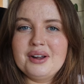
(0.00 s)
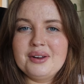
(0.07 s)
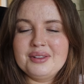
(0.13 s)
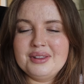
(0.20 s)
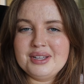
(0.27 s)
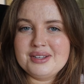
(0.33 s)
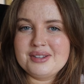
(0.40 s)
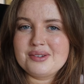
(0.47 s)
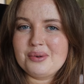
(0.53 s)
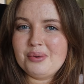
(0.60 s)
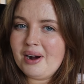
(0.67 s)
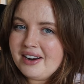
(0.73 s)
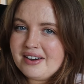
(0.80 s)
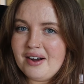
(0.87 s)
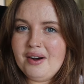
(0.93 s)
this
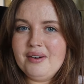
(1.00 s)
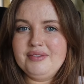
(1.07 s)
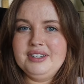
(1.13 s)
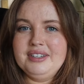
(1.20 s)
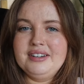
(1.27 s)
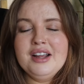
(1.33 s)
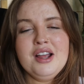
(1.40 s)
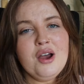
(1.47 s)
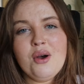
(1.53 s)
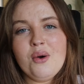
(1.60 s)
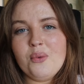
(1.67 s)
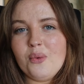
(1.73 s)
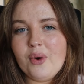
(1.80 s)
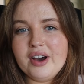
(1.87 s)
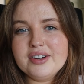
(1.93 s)
quite often.
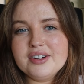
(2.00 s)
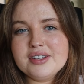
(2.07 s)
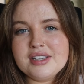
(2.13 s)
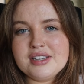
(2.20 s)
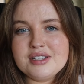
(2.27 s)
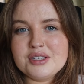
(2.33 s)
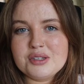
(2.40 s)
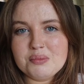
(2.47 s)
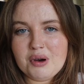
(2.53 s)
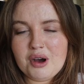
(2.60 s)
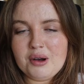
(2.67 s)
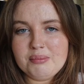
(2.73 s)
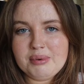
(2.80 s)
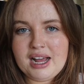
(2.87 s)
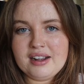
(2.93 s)
What are these
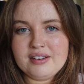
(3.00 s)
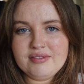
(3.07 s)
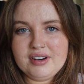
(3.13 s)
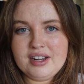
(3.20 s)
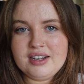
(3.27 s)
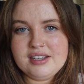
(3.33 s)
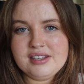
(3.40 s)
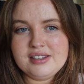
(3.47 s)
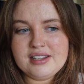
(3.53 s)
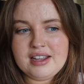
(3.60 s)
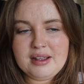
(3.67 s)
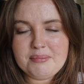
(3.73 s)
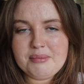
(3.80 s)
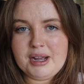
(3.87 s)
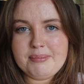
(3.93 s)
small black flies
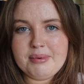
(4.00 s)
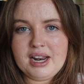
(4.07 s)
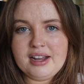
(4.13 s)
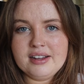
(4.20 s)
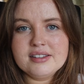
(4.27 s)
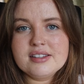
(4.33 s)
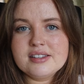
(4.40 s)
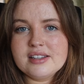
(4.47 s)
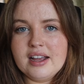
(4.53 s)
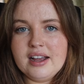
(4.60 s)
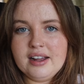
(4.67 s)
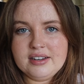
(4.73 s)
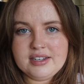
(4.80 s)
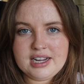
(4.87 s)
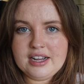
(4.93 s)
in my plants,
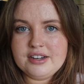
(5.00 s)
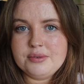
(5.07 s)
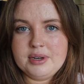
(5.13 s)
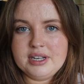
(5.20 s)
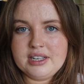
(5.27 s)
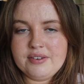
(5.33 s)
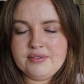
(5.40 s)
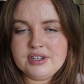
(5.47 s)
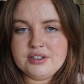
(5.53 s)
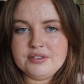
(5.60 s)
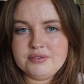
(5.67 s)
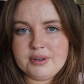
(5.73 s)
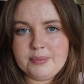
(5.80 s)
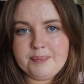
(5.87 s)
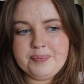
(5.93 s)
and how do I get rid
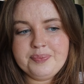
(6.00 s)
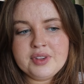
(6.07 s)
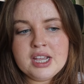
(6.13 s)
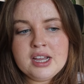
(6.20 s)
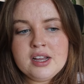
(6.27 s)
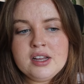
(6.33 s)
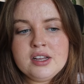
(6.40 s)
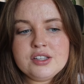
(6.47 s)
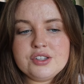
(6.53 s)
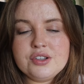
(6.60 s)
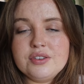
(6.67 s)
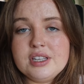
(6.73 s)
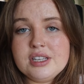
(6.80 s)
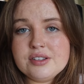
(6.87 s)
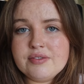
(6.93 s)
of them?
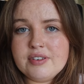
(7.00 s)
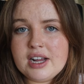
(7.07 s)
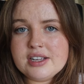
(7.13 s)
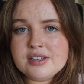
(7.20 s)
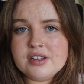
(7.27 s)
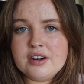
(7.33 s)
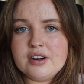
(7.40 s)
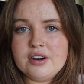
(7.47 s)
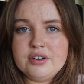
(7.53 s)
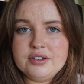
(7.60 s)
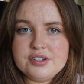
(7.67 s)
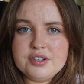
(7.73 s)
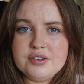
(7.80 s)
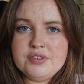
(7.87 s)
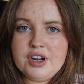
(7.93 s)
So these flies are
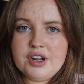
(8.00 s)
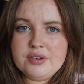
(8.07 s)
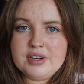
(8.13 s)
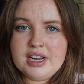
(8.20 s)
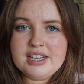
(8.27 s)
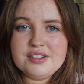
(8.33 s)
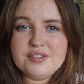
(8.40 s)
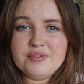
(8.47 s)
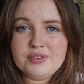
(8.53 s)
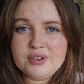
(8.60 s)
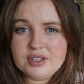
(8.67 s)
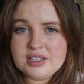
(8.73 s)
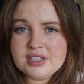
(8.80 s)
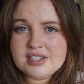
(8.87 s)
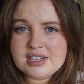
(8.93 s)
also known as
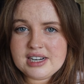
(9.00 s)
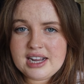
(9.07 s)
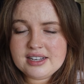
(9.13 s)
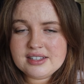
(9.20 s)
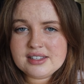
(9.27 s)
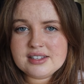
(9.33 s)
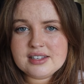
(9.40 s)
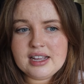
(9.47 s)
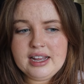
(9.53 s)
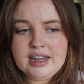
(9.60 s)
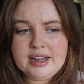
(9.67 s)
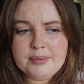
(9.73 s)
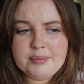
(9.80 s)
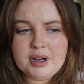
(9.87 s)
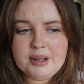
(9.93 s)
fungus gnats.
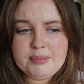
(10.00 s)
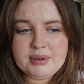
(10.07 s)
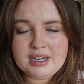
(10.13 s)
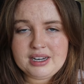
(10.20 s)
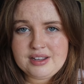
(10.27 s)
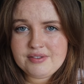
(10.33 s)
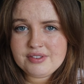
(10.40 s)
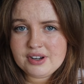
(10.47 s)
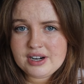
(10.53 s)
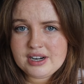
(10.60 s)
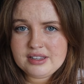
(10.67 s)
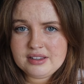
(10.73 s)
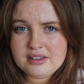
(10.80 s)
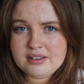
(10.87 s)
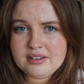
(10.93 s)
I believe
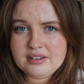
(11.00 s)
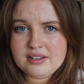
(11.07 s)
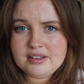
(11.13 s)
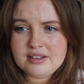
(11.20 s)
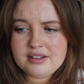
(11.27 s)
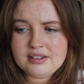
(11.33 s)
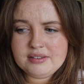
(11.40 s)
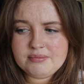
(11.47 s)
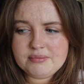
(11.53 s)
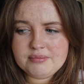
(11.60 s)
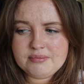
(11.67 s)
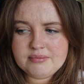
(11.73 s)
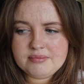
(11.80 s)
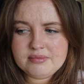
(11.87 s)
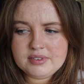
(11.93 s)

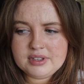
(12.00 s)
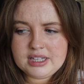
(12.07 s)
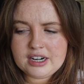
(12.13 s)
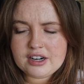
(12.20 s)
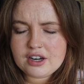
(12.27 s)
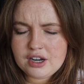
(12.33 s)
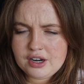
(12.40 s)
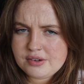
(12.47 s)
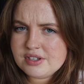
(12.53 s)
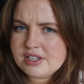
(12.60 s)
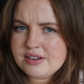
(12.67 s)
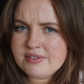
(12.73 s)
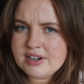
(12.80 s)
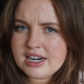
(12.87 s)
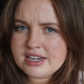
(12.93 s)
they're
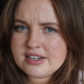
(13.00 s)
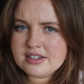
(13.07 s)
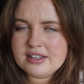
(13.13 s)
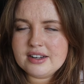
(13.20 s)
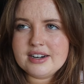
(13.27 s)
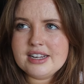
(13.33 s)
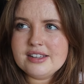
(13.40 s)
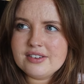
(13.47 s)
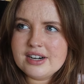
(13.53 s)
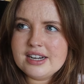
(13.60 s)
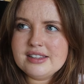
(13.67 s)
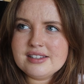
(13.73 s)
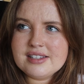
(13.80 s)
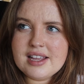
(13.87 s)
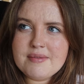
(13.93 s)
closely related. They're either
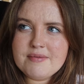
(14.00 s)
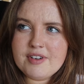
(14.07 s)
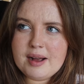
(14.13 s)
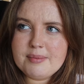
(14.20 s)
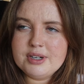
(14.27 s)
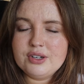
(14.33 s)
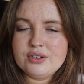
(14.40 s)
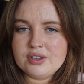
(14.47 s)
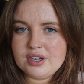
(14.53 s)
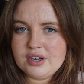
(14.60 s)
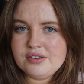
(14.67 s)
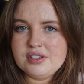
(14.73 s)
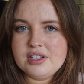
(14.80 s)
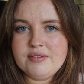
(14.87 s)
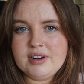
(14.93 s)
in the same family or
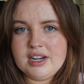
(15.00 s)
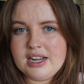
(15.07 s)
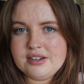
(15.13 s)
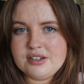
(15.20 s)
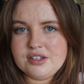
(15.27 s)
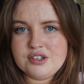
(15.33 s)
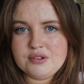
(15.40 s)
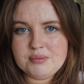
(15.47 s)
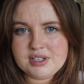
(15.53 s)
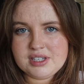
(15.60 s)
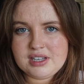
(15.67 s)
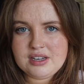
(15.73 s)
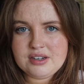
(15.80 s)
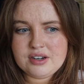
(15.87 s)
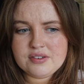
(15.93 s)
closely related to
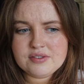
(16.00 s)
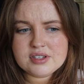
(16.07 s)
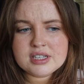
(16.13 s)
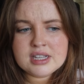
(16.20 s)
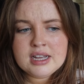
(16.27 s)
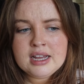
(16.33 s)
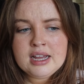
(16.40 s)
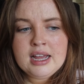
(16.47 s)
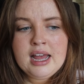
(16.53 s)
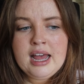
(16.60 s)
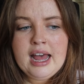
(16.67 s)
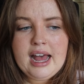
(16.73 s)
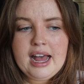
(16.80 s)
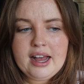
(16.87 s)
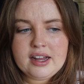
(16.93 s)
mosquitoes,
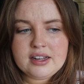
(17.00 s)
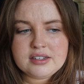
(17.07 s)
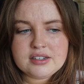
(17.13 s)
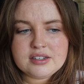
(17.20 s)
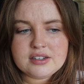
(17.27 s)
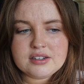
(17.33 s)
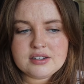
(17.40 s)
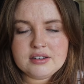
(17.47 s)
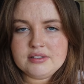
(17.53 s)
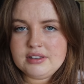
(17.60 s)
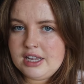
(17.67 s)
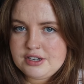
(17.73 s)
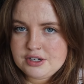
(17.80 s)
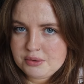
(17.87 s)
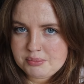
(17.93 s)
and
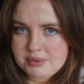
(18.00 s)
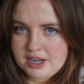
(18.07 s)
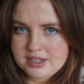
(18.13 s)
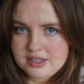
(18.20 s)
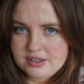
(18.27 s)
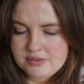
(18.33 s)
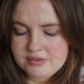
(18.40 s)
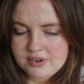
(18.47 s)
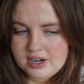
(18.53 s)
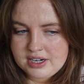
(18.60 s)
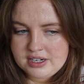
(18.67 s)
they don't bite you or